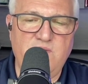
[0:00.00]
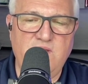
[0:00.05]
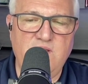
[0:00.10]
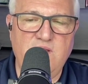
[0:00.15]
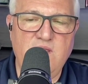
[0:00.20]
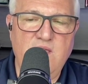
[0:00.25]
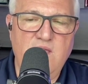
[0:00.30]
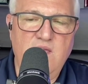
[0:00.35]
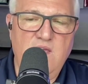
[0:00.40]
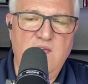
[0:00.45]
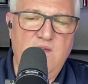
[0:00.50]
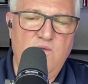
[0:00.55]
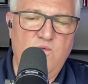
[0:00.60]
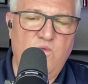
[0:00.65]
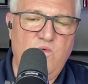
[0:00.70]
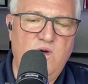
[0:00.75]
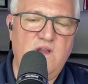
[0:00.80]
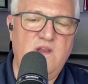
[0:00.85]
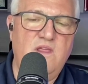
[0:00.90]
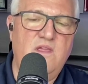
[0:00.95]
But
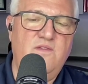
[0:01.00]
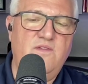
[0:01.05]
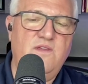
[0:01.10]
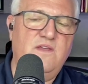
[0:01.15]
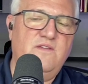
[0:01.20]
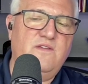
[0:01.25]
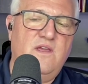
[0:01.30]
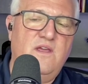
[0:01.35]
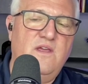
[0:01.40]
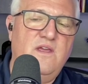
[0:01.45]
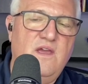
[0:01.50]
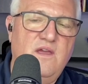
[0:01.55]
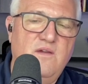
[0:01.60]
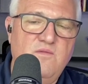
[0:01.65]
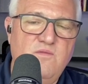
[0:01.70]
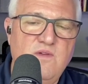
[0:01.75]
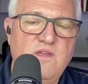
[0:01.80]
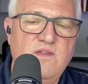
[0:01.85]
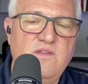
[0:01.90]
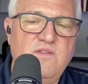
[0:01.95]
one of the things I
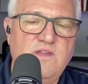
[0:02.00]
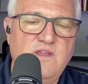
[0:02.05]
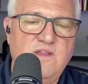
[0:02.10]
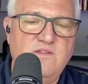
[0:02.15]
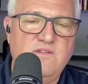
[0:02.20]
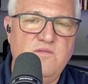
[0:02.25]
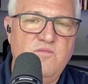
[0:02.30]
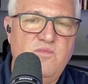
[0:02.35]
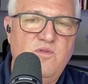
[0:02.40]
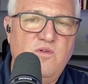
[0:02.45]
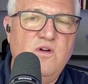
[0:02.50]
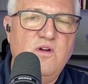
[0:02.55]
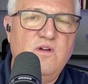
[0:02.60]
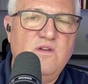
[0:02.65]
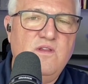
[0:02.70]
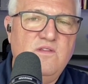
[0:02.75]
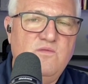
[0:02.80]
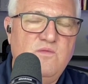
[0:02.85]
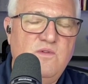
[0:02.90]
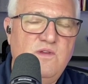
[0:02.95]
really think is
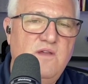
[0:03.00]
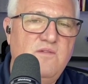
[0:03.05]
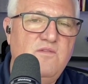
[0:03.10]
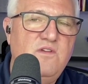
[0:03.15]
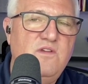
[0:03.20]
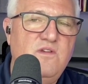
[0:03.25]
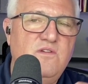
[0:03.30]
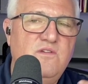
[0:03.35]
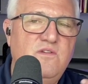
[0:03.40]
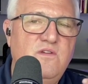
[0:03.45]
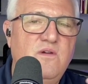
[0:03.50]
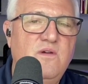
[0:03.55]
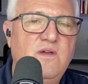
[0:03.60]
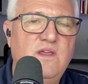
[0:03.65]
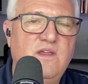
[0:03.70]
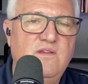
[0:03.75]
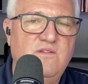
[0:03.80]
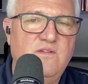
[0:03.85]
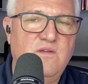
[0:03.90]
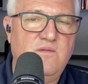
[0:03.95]
important is whenever you're
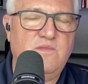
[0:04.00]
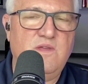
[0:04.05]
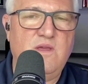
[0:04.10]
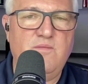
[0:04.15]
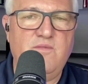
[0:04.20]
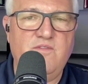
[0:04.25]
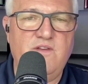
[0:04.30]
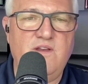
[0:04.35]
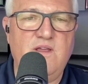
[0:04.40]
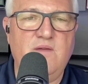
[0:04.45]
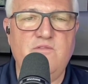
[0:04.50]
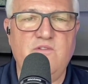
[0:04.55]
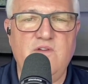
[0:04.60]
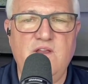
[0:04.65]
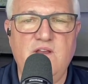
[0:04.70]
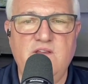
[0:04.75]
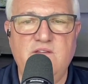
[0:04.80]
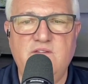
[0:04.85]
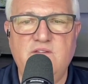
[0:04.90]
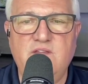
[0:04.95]
doing some type of an
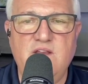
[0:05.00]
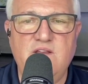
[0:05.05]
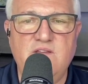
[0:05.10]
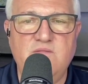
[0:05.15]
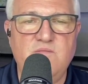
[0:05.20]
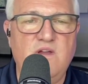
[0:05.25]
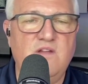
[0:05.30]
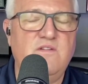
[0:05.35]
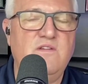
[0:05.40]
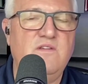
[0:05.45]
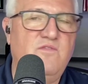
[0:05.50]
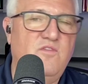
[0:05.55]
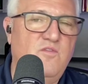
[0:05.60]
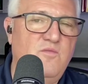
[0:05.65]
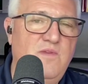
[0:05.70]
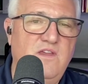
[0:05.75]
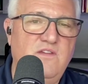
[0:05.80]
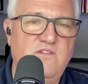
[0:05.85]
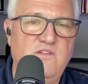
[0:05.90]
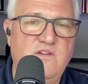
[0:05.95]
upgrade is get as much
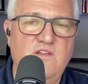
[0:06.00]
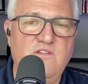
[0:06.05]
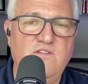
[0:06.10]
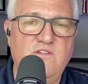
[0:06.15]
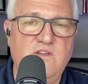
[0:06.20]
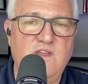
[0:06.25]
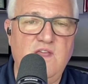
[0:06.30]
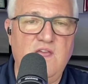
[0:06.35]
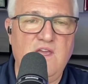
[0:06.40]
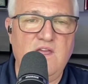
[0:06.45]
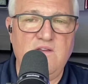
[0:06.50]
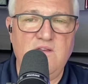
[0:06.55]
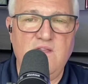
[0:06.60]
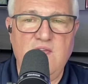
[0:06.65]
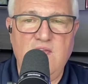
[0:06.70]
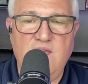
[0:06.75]
information as you can.